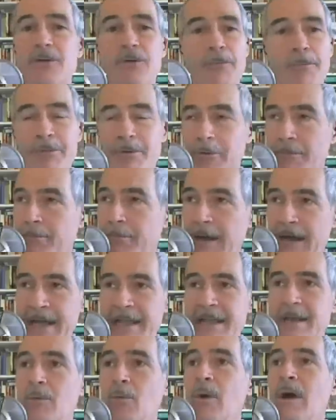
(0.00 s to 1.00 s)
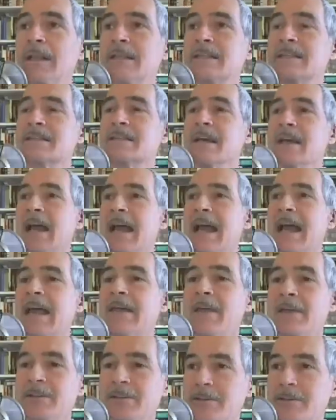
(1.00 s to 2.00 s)
You you buy it once,
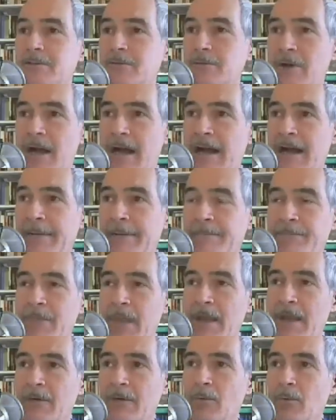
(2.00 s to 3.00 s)
and then you um,